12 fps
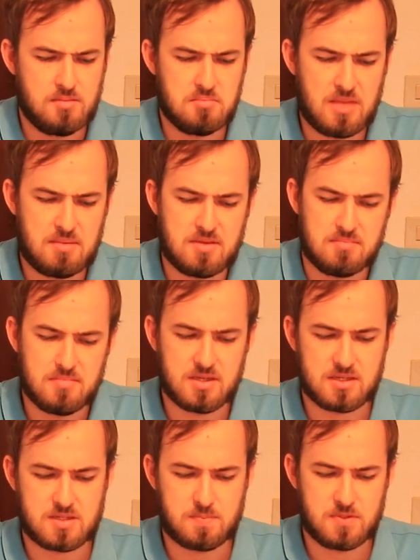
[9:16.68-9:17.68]
maybe a
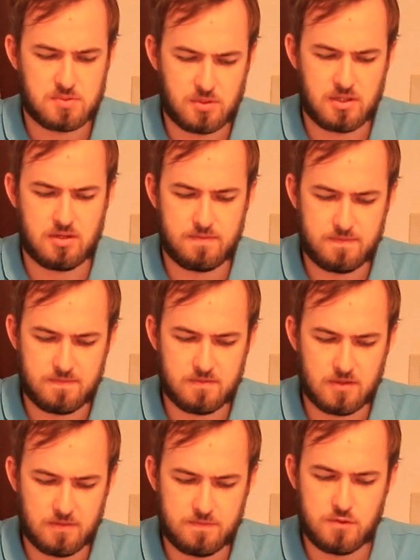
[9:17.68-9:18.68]
mix between
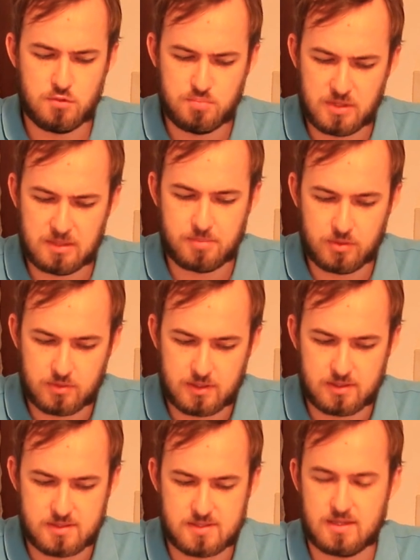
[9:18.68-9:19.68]
a few big
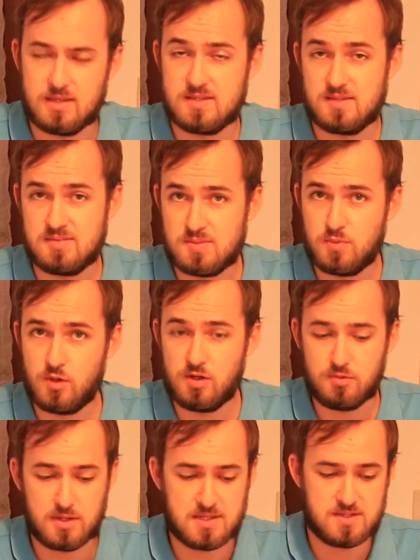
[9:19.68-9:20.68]
buildings and some
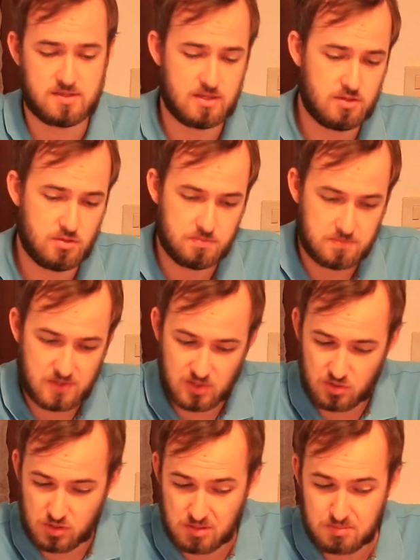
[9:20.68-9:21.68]
smaller ones that you
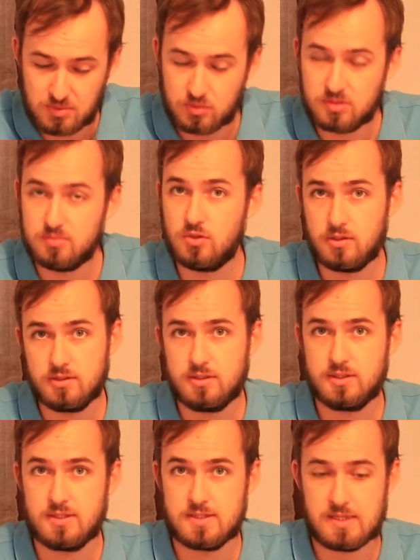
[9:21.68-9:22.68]
think you can build them
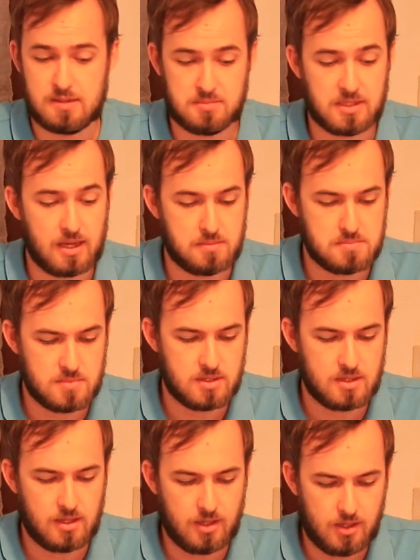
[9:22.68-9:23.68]
all in the same game.
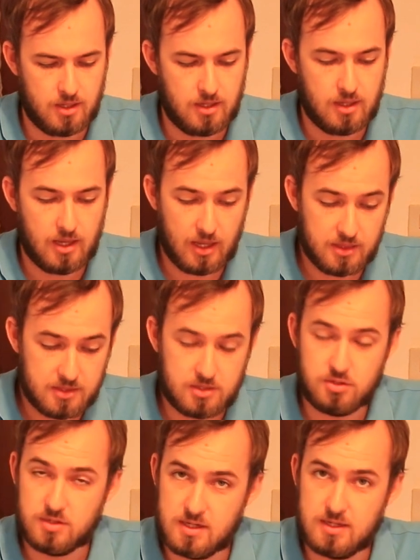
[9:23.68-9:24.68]
And
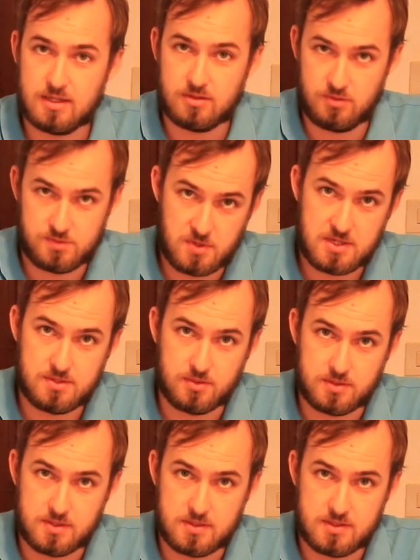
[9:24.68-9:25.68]
then you need to get those
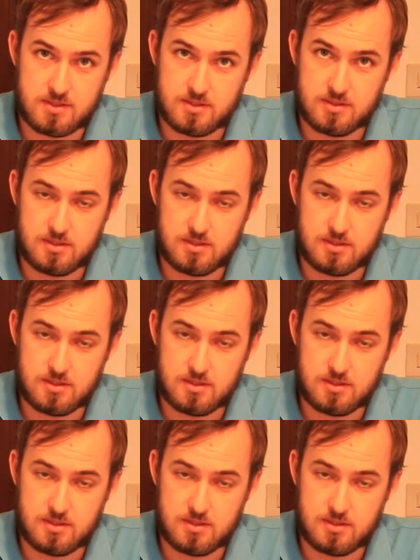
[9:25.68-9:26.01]
resources.